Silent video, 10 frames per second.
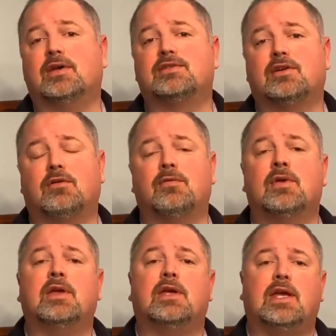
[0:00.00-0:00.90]
So
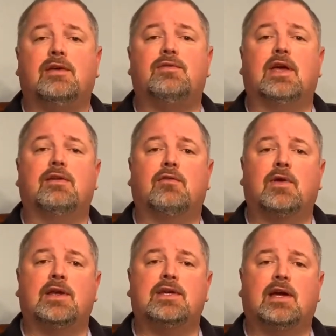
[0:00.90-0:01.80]
if you have a
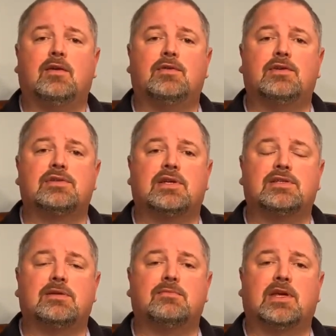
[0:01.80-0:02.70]
red tag on your
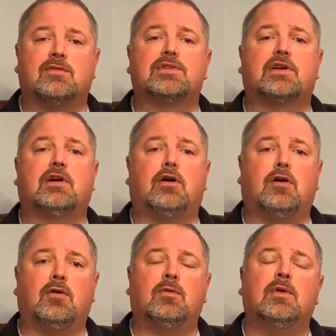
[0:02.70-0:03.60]
system, give us a
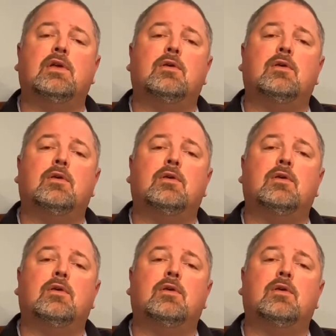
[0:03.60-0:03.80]
call.